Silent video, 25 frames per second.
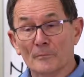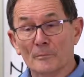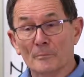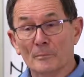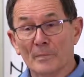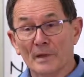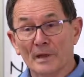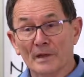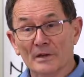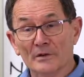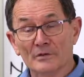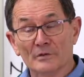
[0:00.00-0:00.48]

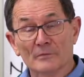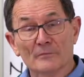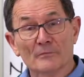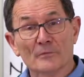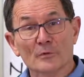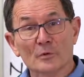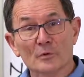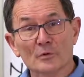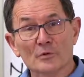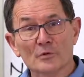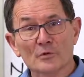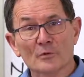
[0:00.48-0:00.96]
bags of
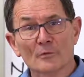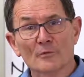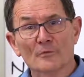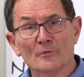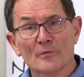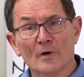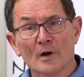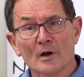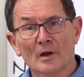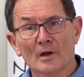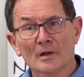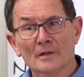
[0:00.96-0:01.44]
food, you'll
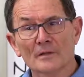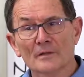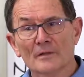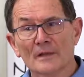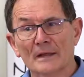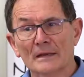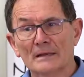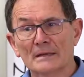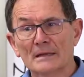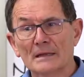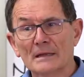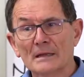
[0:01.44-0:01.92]
find
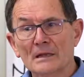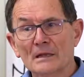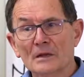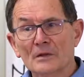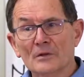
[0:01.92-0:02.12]
that